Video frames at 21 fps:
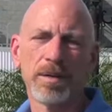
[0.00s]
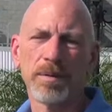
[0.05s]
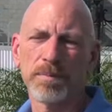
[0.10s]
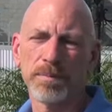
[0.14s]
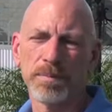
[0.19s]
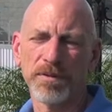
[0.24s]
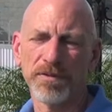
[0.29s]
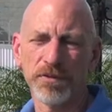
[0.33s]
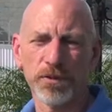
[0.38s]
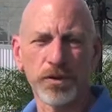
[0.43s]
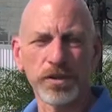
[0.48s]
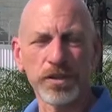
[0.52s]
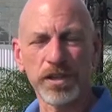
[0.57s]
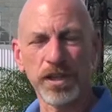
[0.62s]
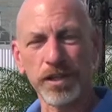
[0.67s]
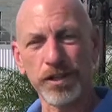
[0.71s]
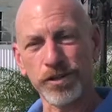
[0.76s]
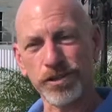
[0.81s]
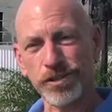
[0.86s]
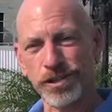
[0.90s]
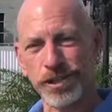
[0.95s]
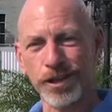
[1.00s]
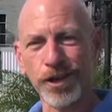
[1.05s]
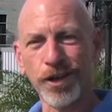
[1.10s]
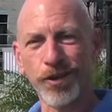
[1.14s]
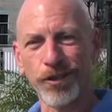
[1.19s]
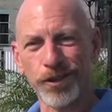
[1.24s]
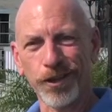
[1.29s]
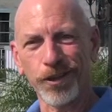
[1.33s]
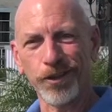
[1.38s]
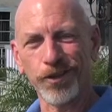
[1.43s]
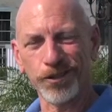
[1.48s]
Before you get your CO
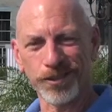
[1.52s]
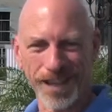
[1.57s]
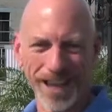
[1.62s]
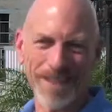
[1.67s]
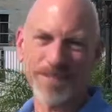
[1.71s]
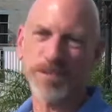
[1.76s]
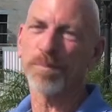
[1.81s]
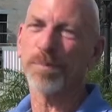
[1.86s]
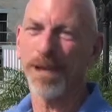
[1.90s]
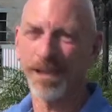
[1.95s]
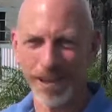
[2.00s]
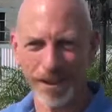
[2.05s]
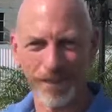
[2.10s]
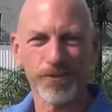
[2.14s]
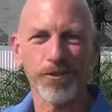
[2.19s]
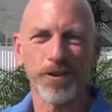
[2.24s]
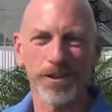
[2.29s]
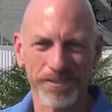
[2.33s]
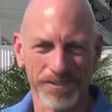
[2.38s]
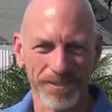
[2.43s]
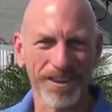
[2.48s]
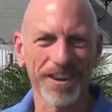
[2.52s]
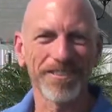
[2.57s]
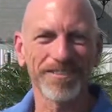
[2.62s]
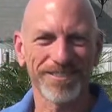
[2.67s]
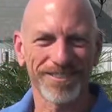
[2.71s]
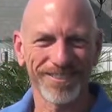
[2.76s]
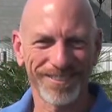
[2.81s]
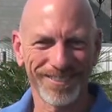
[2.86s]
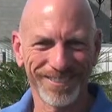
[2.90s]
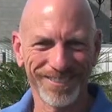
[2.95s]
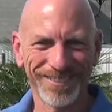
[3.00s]
though, you have to pay that 45,
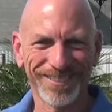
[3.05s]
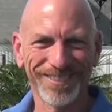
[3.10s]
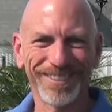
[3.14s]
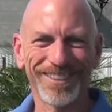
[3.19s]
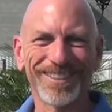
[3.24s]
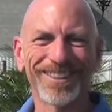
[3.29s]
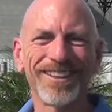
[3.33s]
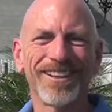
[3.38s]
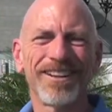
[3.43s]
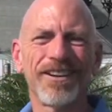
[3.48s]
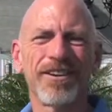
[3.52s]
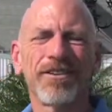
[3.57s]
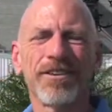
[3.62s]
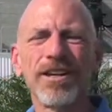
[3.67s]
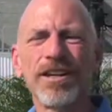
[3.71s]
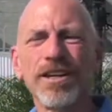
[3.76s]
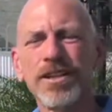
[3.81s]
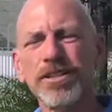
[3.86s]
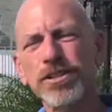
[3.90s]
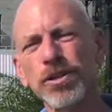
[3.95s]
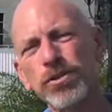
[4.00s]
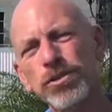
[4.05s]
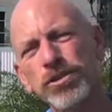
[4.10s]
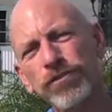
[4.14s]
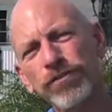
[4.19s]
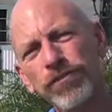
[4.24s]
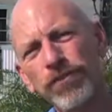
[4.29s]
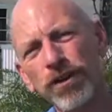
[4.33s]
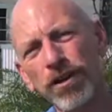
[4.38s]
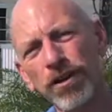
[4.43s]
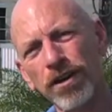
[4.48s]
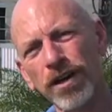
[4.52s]
you know. So
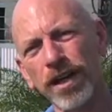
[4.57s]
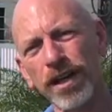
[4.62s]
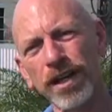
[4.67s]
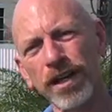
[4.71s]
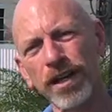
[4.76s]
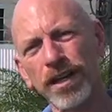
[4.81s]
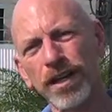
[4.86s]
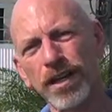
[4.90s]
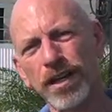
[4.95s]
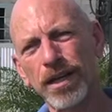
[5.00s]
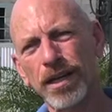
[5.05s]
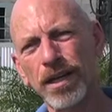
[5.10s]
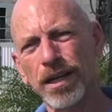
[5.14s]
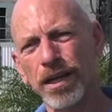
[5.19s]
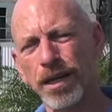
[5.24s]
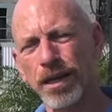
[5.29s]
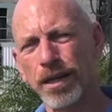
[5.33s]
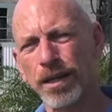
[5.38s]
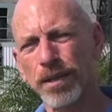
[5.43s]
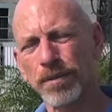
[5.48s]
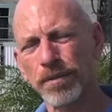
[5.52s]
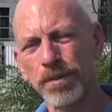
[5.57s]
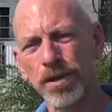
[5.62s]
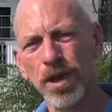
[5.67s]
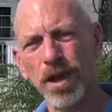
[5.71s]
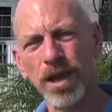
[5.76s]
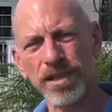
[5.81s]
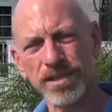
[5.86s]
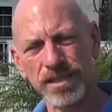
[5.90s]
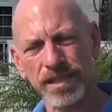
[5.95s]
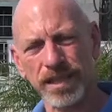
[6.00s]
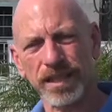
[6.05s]
deferring
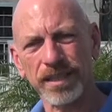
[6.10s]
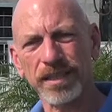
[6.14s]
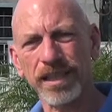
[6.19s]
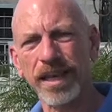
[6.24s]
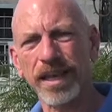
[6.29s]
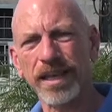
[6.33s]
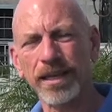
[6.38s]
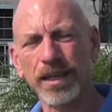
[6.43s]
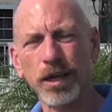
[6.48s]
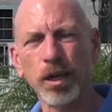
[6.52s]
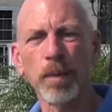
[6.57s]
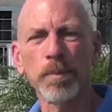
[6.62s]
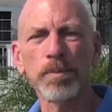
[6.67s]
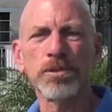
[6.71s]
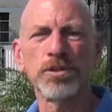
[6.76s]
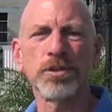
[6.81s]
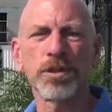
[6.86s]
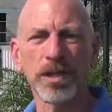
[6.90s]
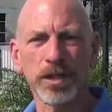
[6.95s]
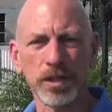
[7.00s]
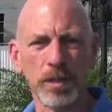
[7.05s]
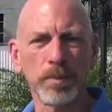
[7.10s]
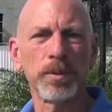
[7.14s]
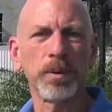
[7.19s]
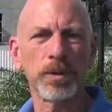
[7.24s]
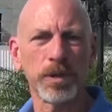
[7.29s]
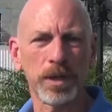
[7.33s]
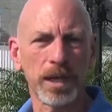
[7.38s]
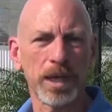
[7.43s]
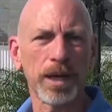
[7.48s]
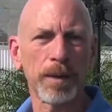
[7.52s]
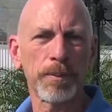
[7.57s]
costs like that helps you get your
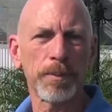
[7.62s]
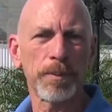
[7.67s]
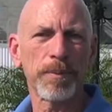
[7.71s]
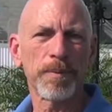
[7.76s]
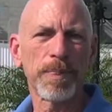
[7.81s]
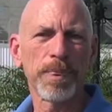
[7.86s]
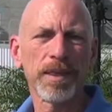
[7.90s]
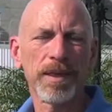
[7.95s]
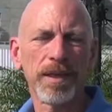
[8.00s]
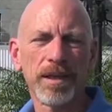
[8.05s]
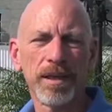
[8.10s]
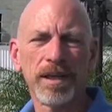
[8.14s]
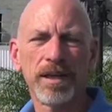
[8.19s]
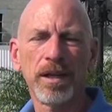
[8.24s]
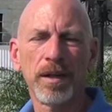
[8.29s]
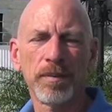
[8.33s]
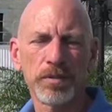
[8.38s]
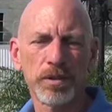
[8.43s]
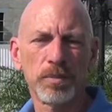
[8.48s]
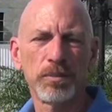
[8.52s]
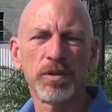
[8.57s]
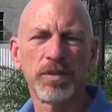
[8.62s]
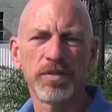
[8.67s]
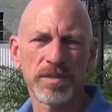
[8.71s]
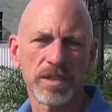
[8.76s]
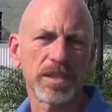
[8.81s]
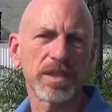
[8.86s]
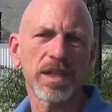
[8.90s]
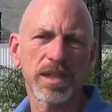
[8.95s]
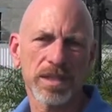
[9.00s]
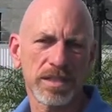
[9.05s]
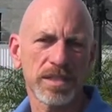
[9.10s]
building up and helps you move to
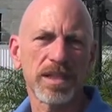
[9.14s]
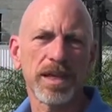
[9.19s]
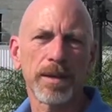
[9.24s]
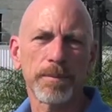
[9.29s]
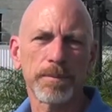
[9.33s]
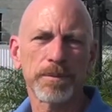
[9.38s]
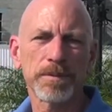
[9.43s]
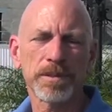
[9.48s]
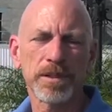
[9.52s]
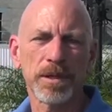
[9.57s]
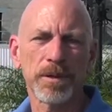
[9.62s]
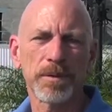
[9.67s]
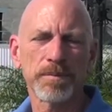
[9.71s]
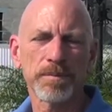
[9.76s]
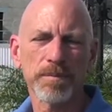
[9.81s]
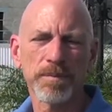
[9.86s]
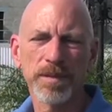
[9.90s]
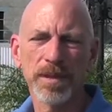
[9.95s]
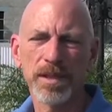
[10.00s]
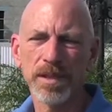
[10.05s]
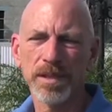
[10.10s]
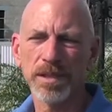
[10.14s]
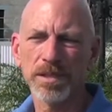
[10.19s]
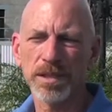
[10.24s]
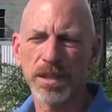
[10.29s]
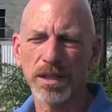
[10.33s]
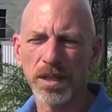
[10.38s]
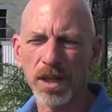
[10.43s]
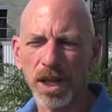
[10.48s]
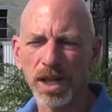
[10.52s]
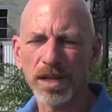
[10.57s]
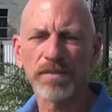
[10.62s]
the next step. So there's a
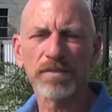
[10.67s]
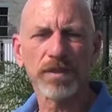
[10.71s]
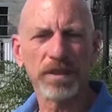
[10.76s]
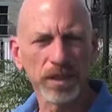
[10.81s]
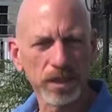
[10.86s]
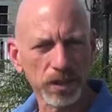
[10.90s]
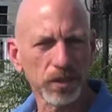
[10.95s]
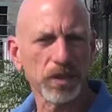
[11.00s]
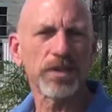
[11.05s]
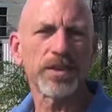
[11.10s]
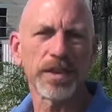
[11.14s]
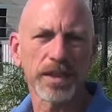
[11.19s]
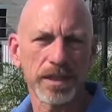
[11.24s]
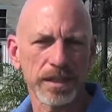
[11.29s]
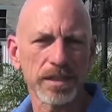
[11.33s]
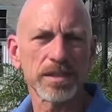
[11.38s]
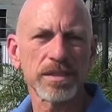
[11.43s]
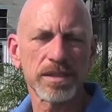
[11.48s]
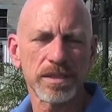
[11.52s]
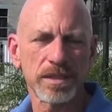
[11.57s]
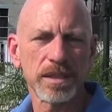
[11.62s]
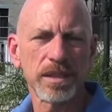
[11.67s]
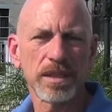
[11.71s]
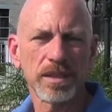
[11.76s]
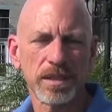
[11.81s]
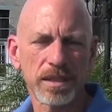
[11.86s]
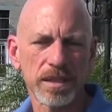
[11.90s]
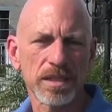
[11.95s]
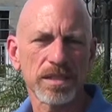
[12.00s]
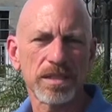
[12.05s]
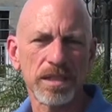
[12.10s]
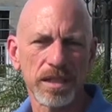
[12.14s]
lot of little things
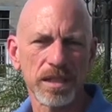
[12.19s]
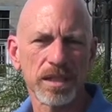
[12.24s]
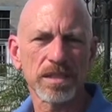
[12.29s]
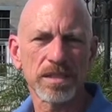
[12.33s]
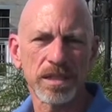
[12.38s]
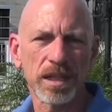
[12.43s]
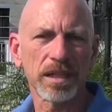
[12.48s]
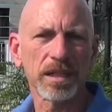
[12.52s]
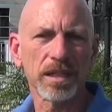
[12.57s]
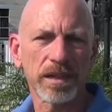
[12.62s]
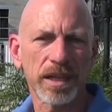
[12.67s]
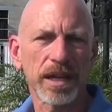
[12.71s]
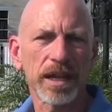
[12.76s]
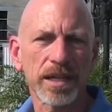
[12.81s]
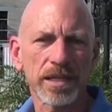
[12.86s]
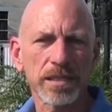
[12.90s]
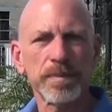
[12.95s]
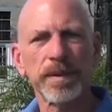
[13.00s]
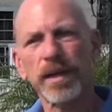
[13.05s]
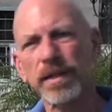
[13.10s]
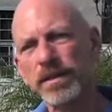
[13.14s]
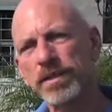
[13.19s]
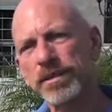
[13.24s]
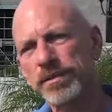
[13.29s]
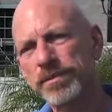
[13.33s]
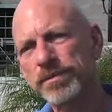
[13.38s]
that the city has done on that aspect.